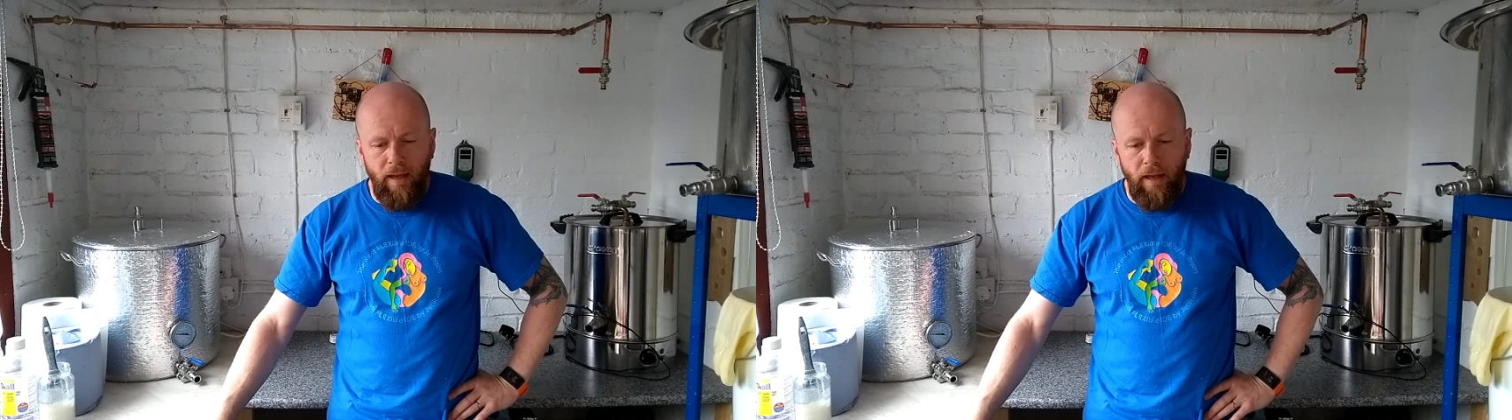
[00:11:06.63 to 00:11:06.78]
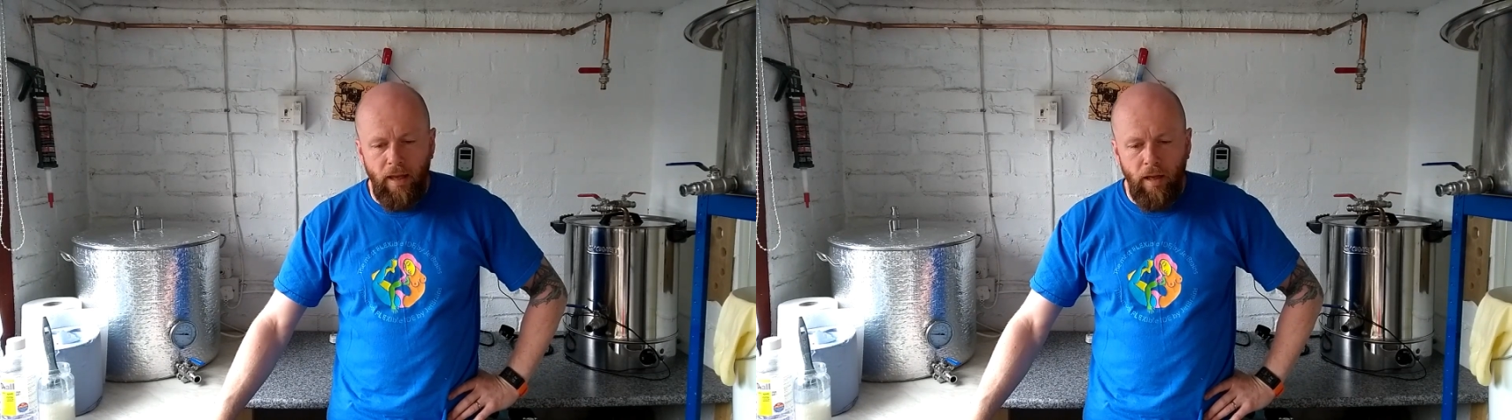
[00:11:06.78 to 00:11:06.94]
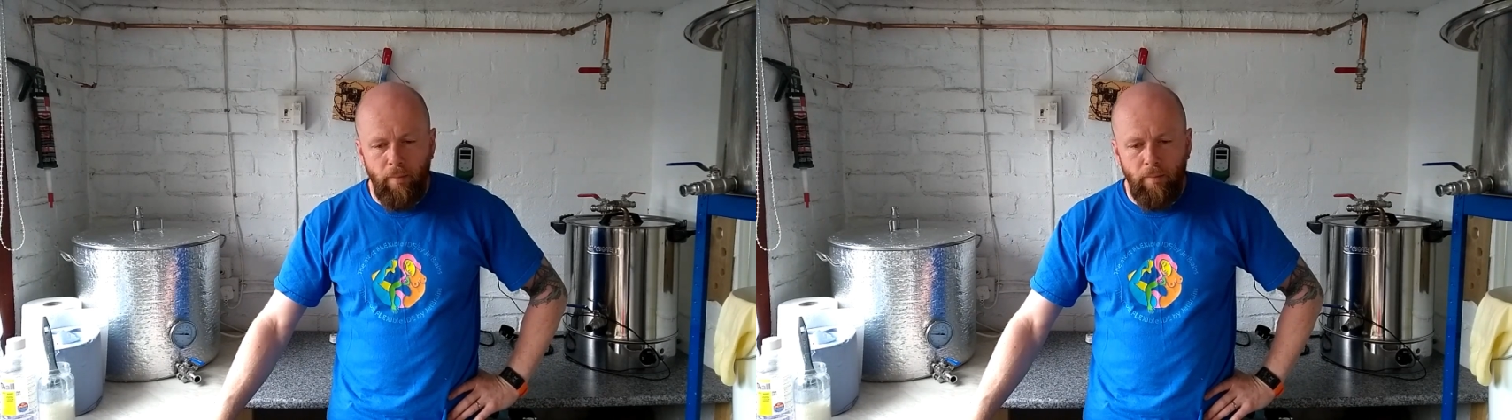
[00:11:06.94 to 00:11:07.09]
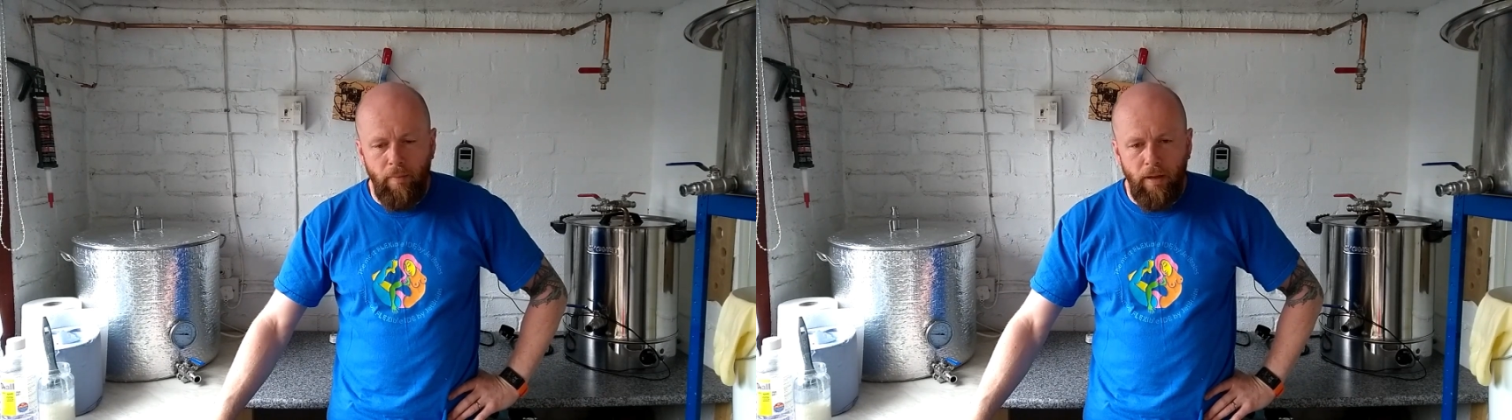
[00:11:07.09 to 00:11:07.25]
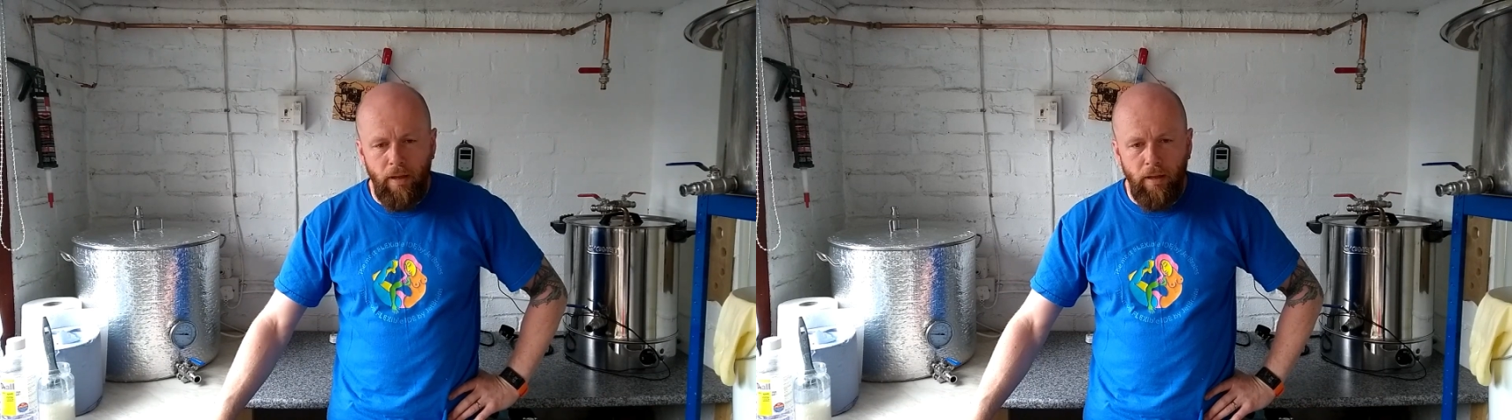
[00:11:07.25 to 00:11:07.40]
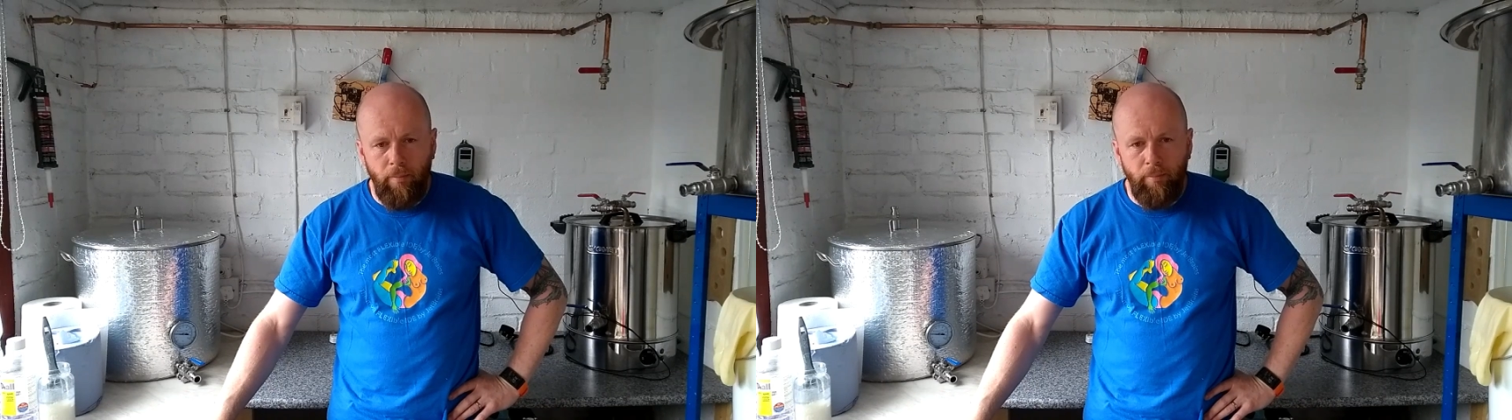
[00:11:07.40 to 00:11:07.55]

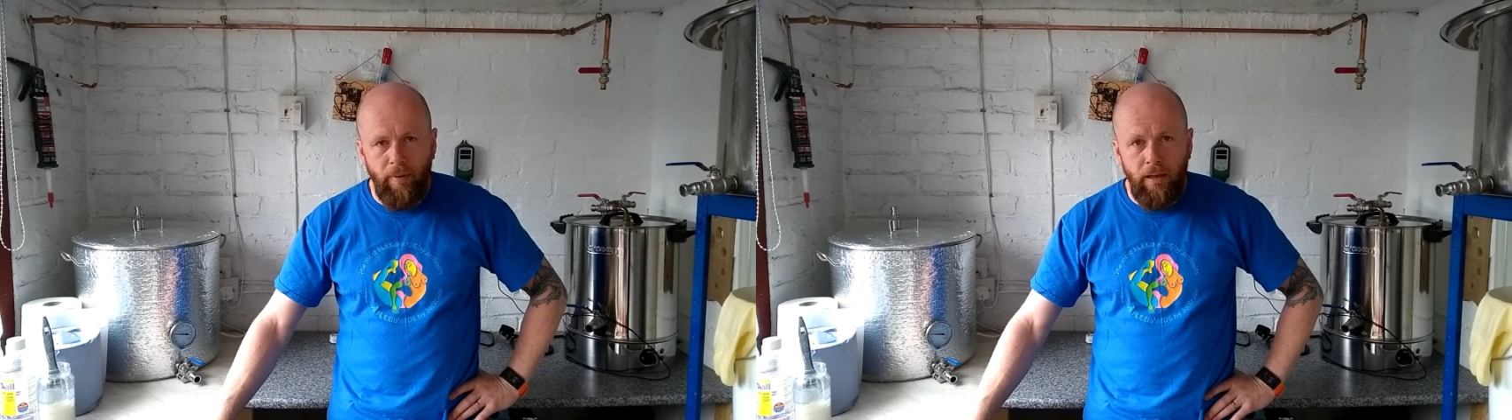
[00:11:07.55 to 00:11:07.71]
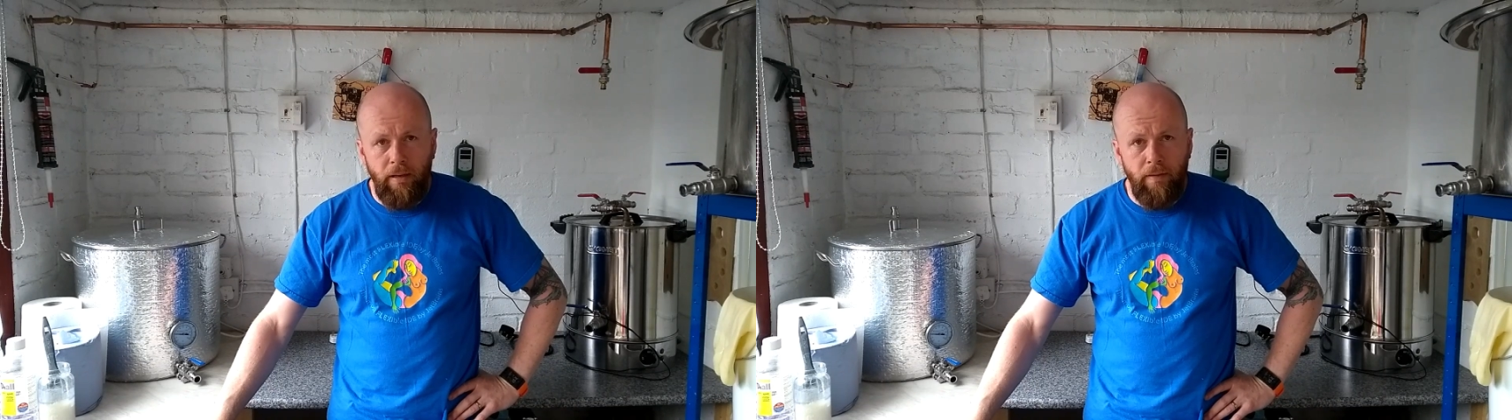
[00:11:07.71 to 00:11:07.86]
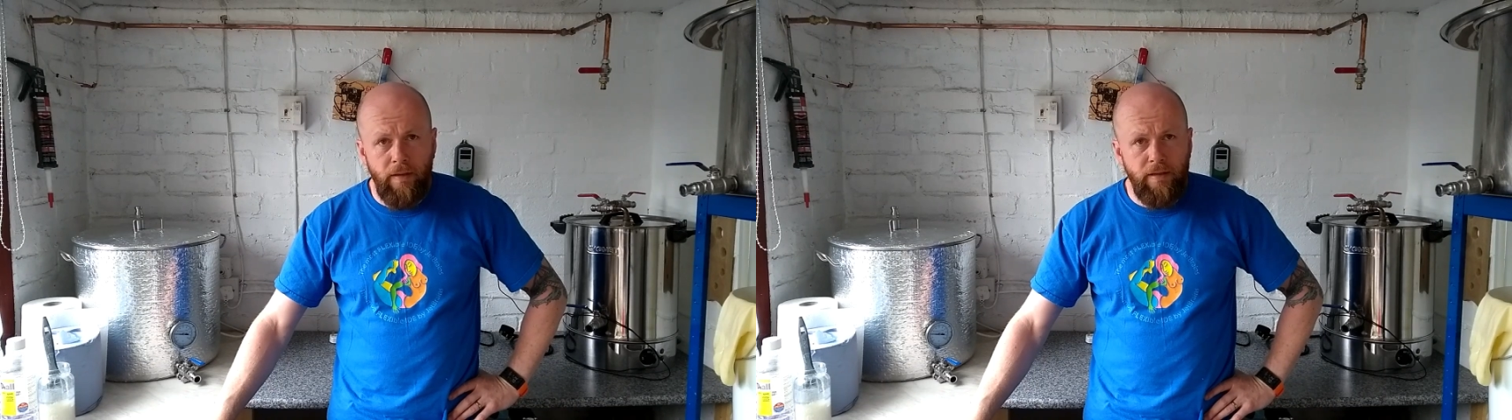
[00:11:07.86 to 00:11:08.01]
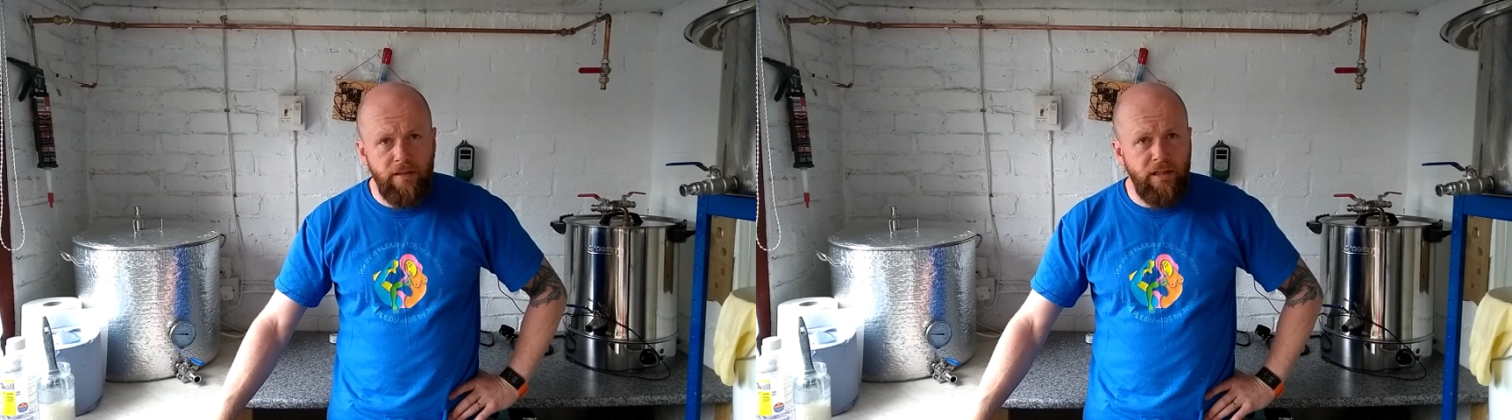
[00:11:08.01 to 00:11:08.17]
a beer that